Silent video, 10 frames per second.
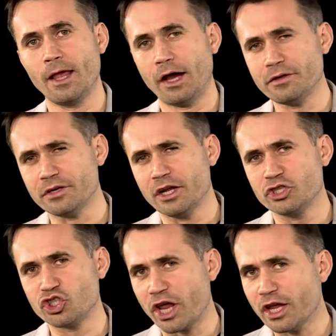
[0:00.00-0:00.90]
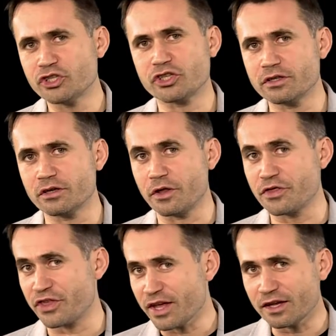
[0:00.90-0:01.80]
either change in their
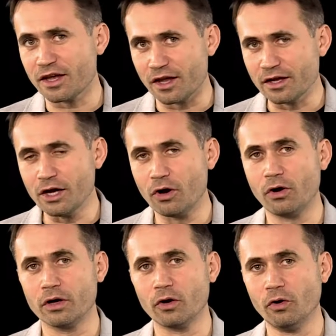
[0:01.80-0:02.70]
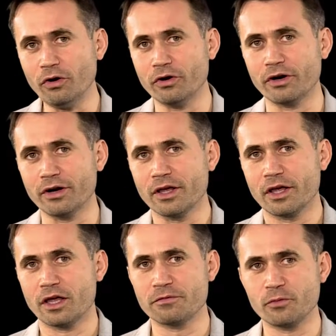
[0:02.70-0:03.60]
thinking, or
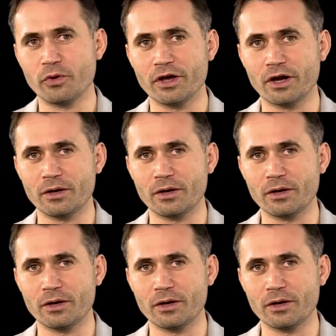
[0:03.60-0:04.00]
if we